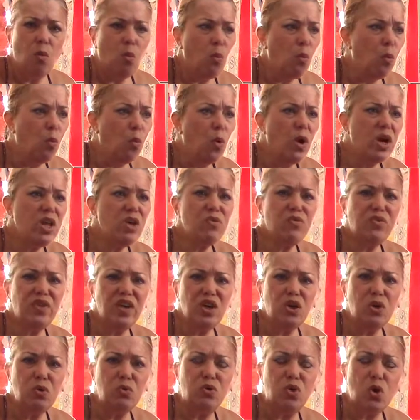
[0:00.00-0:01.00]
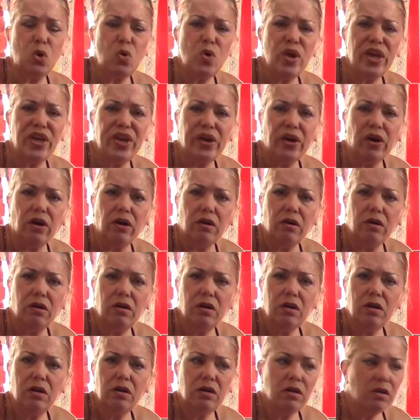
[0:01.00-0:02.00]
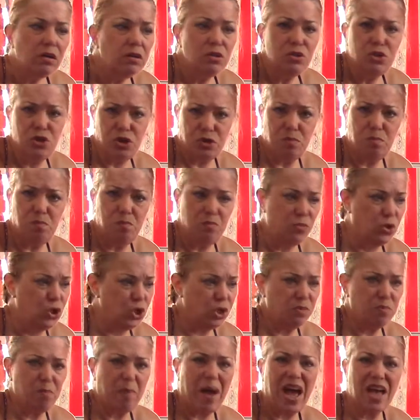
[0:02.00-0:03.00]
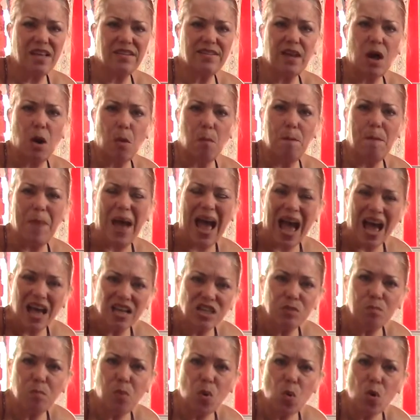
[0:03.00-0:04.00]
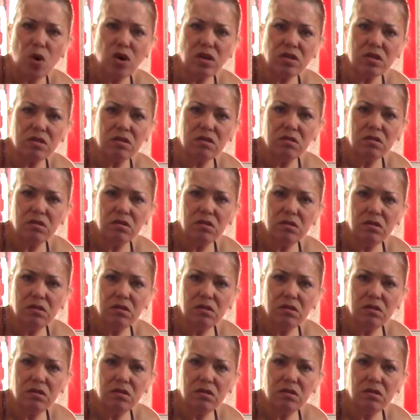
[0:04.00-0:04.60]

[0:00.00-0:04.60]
what do you think you do here? Just pass out passports?